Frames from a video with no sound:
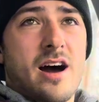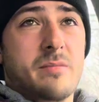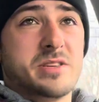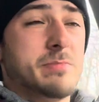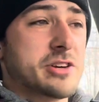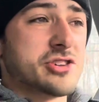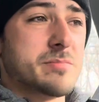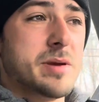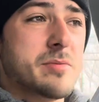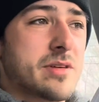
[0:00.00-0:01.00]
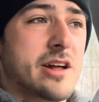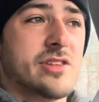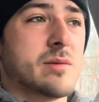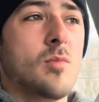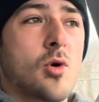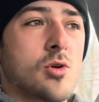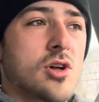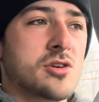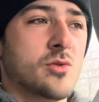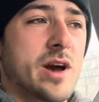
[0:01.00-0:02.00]
especially people that are like more
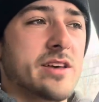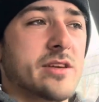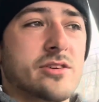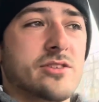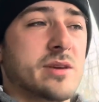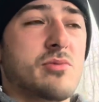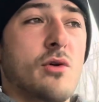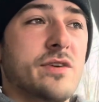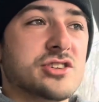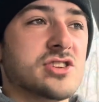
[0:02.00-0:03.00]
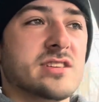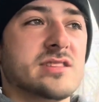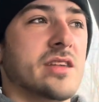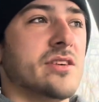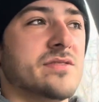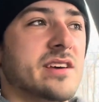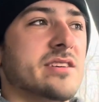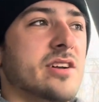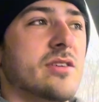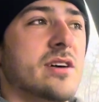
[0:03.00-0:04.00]
along the way, that are like proficient in
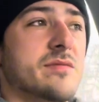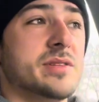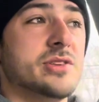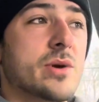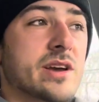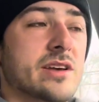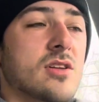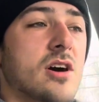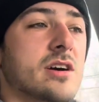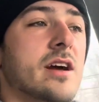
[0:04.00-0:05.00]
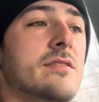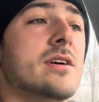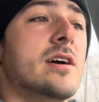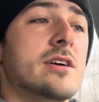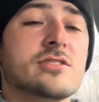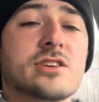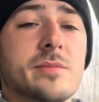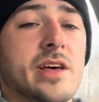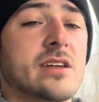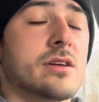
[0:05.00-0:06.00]
deadlifting, you know, have been doing it long enough. There's going
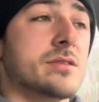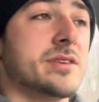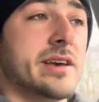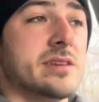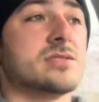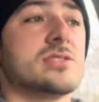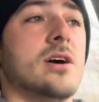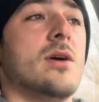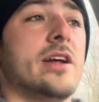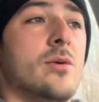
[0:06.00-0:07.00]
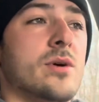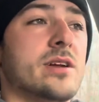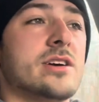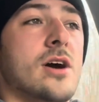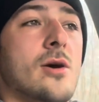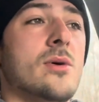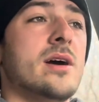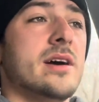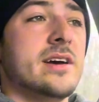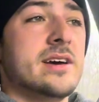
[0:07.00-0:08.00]
to be like little things. So I don't want to go
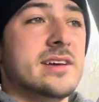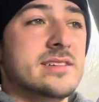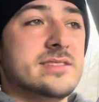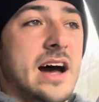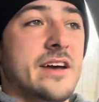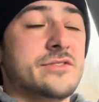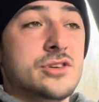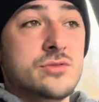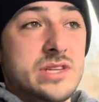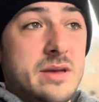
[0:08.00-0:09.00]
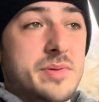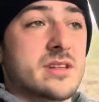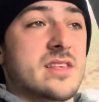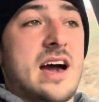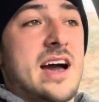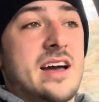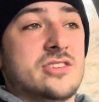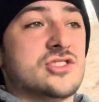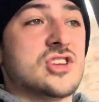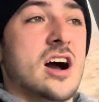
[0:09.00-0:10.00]
dive too deep into that
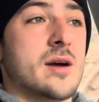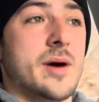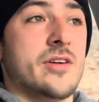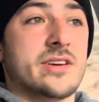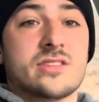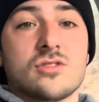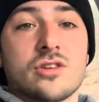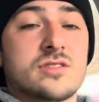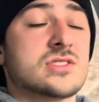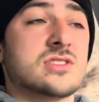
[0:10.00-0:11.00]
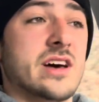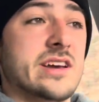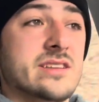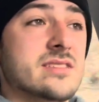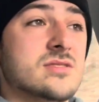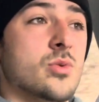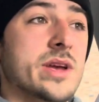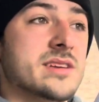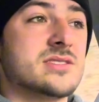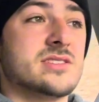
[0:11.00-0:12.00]
and just talk about like the little slight
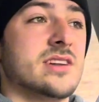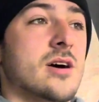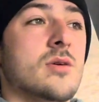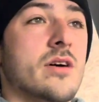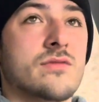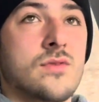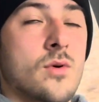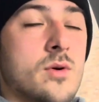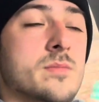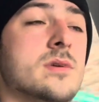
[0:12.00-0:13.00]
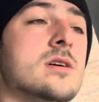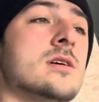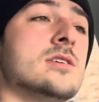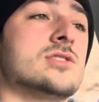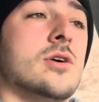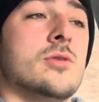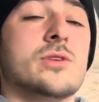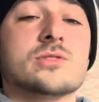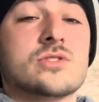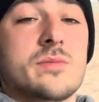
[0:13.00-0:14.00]
tweaks, you know, on form. So
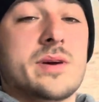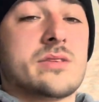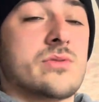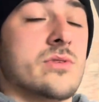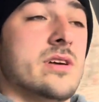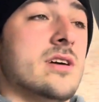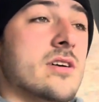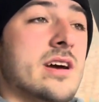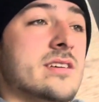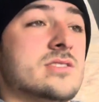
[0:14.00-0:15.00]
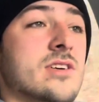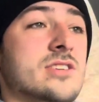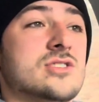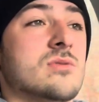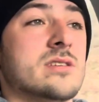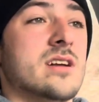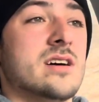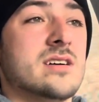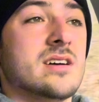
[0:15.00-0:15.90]
those are the big three. Okay. So I just wanted to,